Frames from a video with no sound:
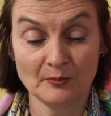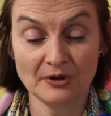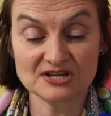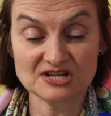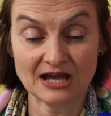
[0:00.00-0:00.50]

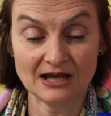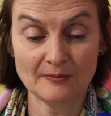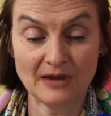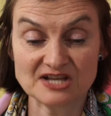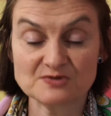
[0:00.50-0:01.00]
But
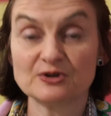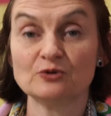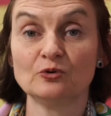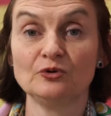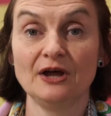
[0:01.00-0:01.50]
as we
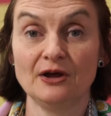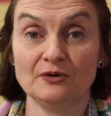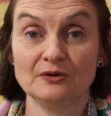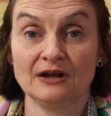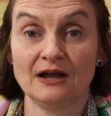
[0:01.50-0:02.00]
all
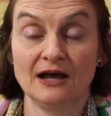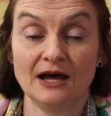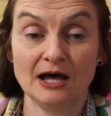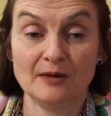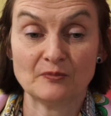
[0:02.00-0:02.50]
know,
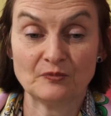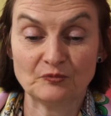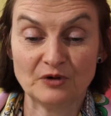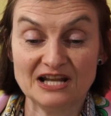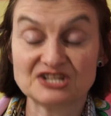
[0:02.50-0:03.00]

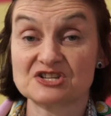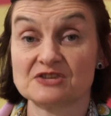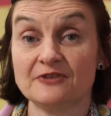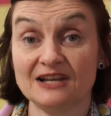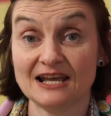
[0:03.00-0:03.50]
religious
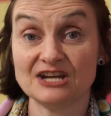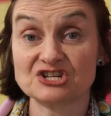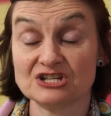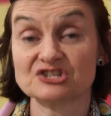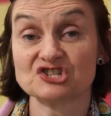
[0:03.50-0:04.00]

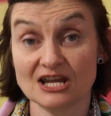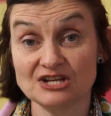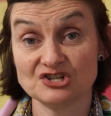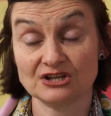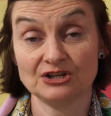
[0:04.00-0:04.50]
affiliation is
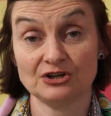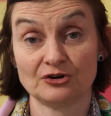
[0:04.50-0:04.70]
changing in